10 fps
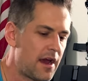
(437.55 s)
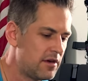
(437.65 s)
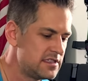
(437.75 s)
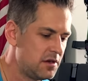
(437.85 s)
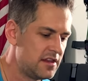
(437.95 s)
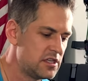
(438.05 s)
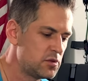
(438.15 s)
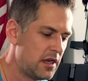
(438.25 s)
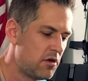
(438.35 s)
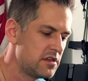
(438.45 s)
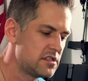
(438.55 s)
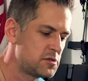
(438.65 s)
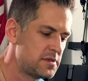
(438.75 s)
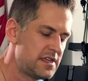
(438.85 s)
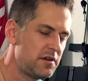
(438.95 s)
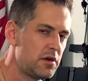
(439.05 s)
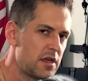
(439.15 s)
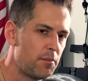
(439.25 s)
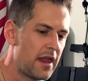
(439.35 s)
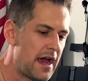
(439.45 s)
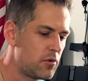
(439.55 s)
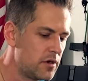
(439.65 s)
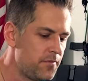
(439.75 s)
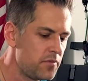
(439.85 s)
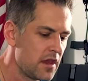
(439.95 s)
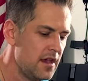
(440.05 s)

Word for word: I would say with this one, I noticed specifically with the black one,